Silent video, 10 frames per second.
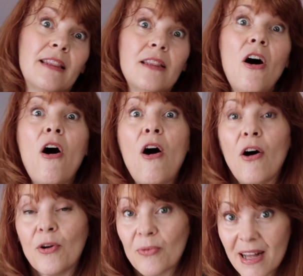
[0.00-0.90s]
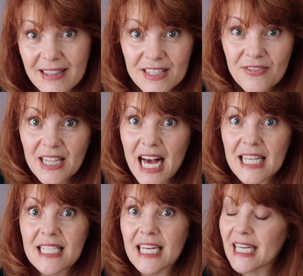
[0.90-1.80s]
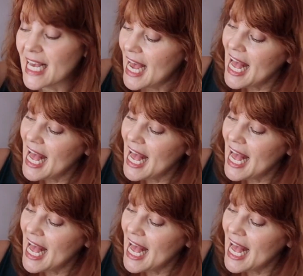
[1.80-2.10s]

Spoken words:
long runs of elastic.